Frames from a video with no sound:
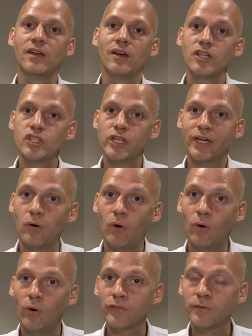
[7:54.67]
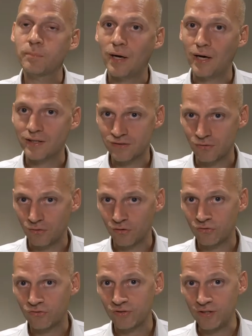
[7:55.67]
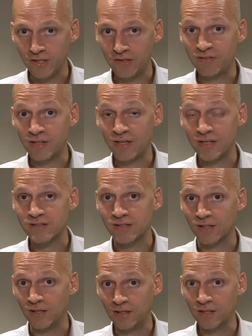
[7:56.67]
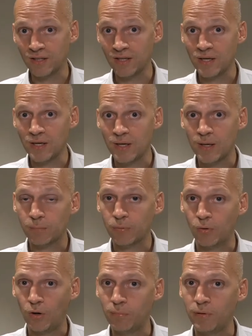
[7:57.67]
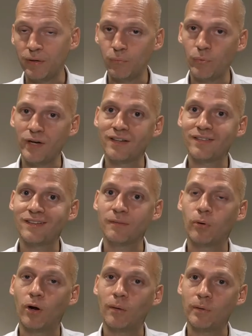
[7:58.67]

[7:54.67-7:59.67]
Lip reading: check all the parts in order to see if there is a problem and when did the problem